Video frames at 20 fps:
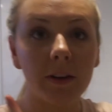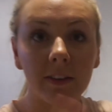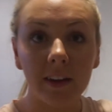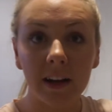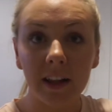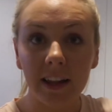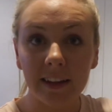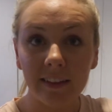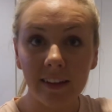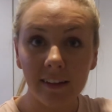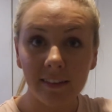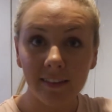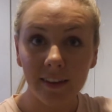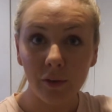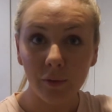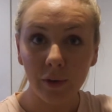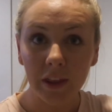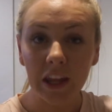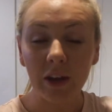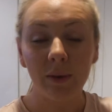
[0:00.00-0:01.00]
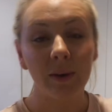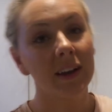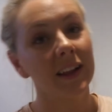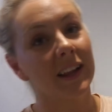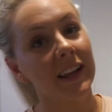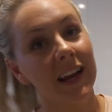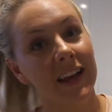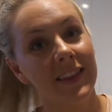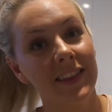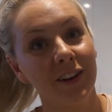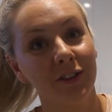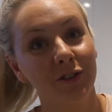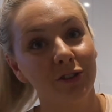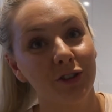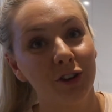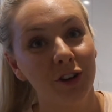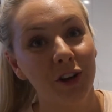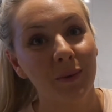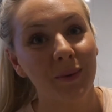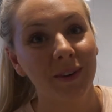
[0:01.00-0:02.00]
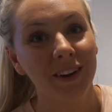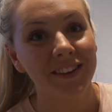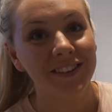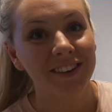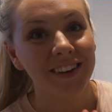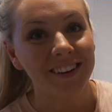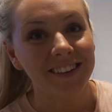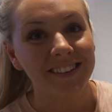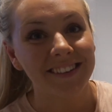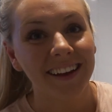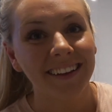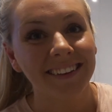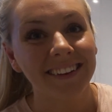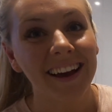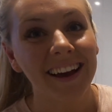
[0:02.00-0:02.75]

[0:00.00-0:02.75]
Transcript: just gonna let that set really quickly and then I'll show you what it turns out